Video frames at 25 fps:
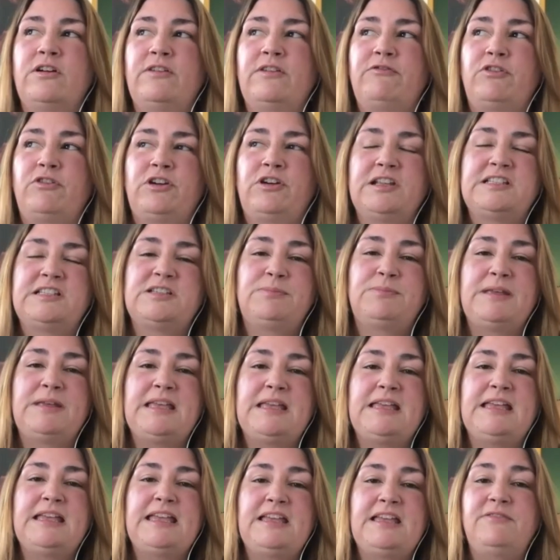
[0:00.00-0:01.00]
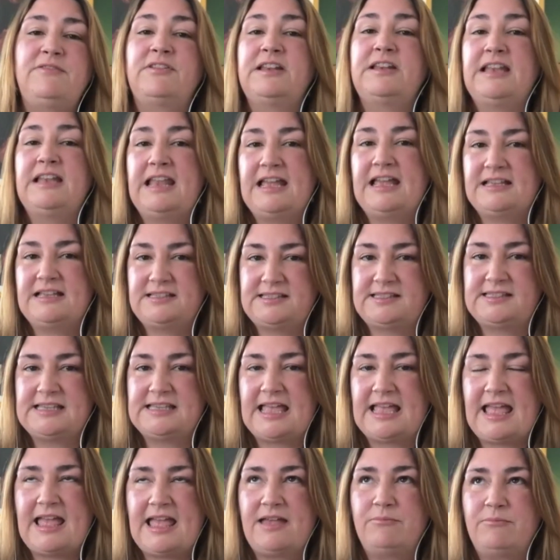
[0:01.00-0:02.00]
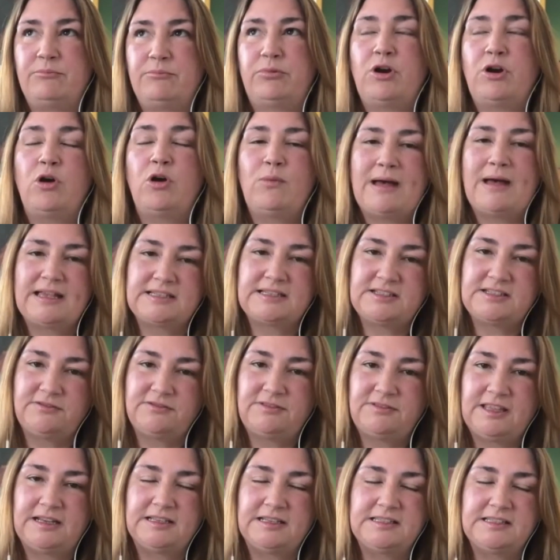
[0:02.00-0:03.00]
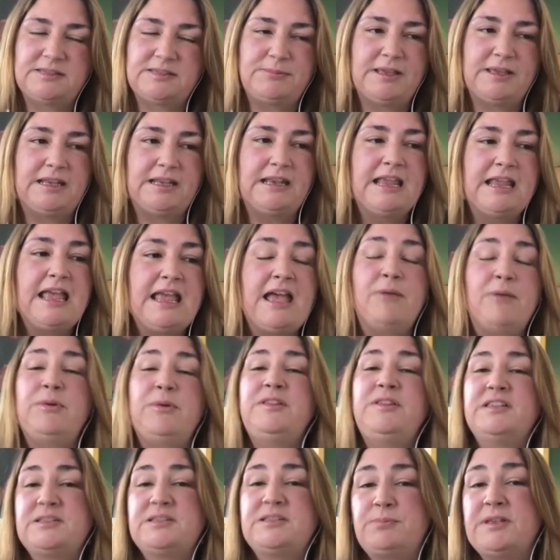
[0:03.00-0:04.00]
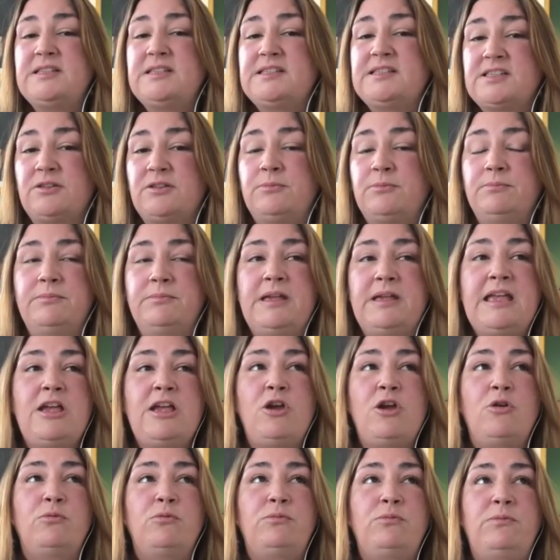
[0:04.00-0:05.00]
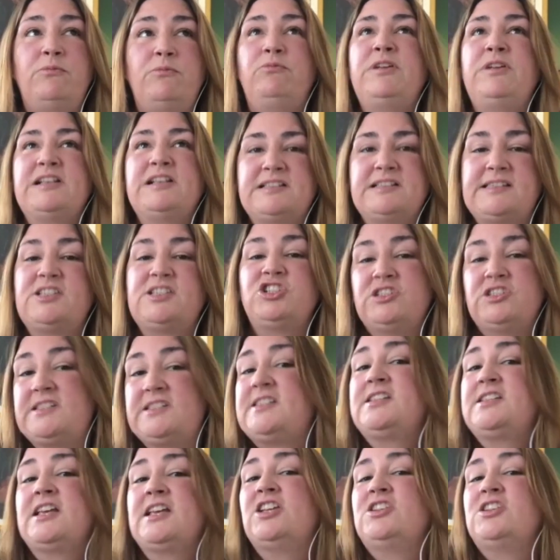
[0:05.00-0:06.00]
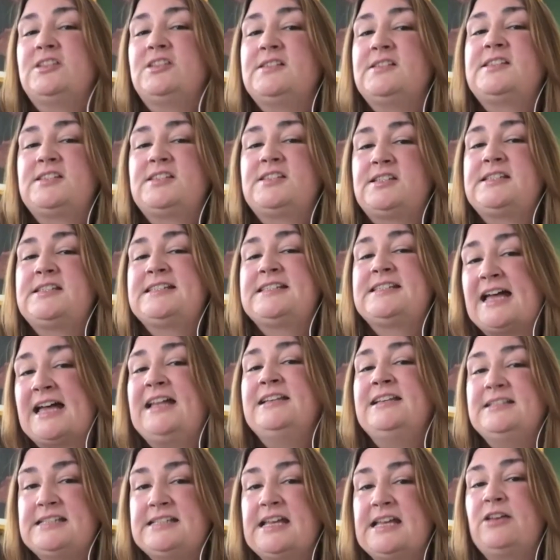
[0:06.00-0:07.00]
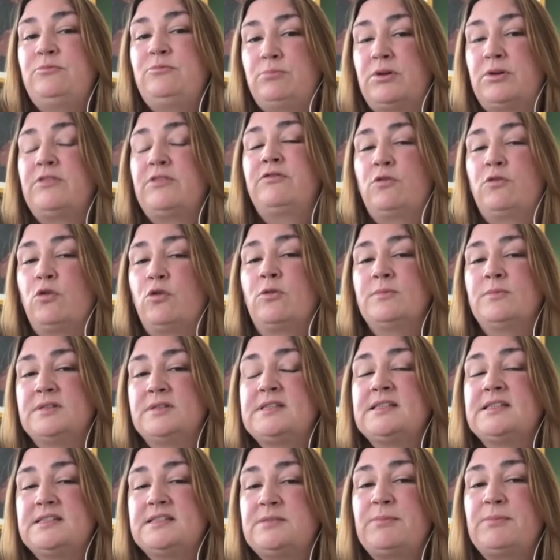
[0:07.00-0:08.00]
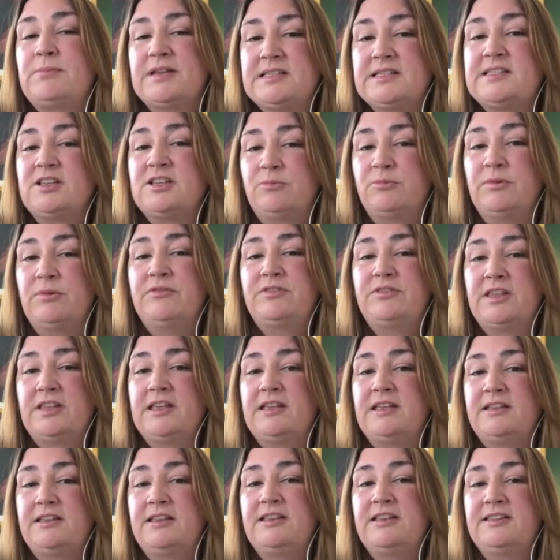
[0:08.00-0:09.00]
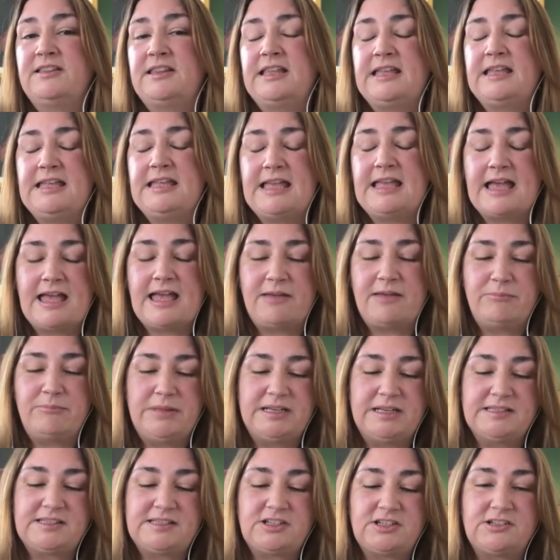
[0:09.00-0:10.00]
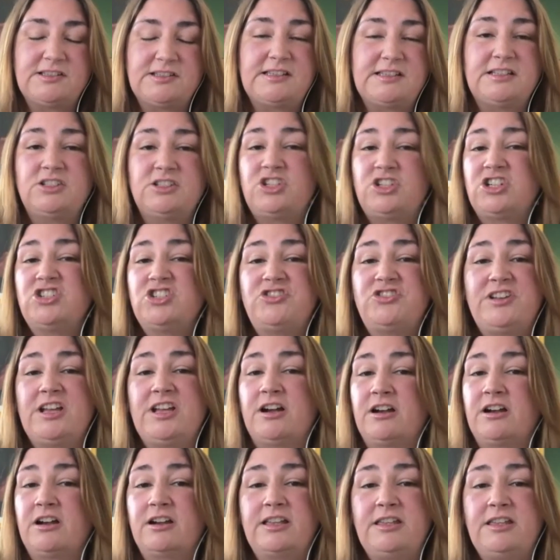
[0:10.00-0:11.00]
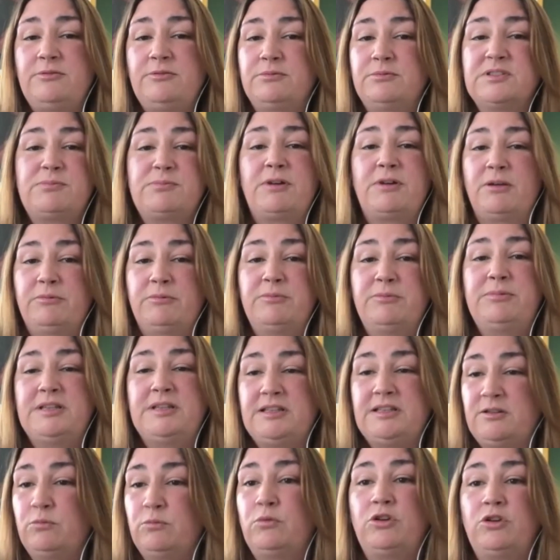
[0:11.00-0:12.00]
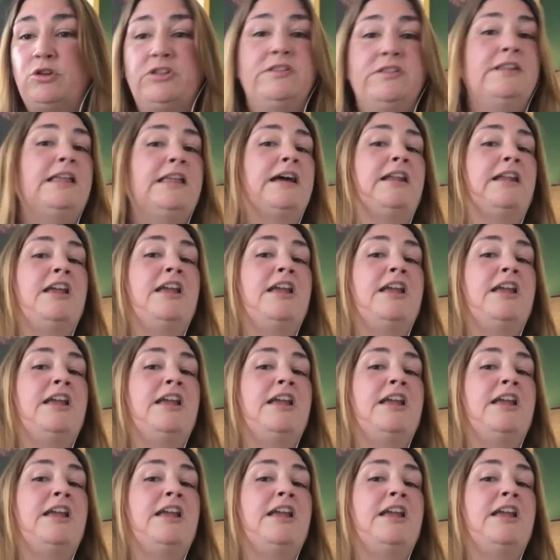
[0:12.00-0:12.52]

for it to be even less proactive than it's been. I mean, there's been some real standout performances by some of the ministers, and Deirdre Hargey was probably the one that